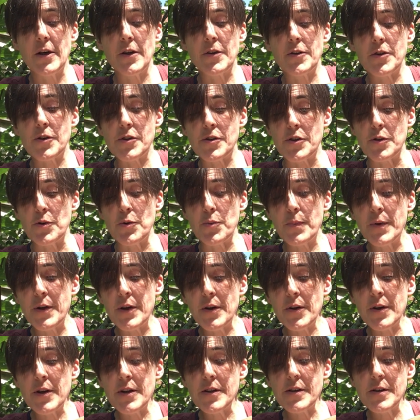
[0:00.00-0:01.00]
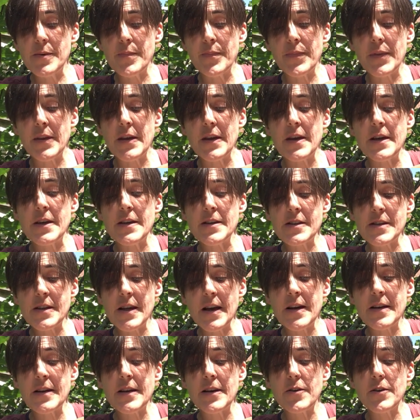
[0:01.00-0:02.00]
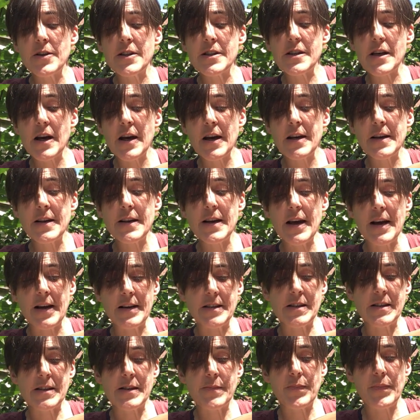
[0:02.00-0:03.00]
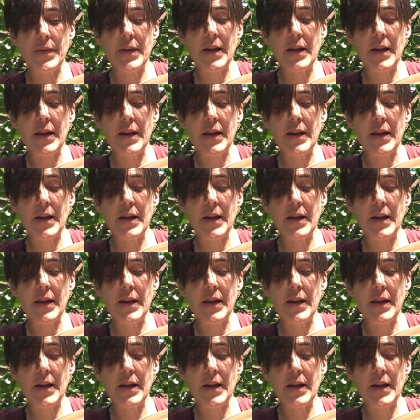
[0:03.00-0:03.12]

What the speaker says: The Snoopy on it is standing on its hind legs